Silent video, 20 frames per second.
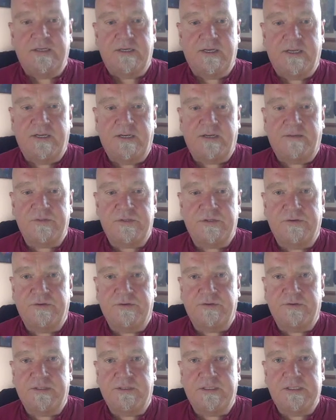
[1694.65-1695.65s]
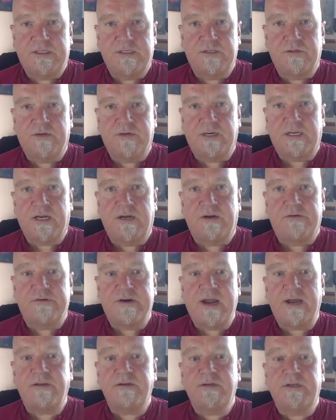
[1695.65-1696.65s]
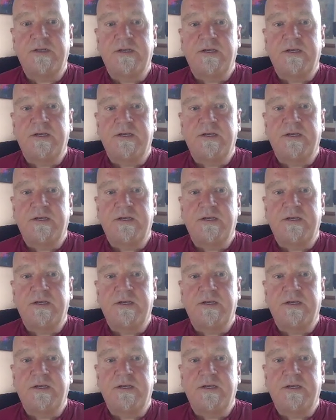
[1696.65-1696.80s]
And I'm sure this is all going to go around.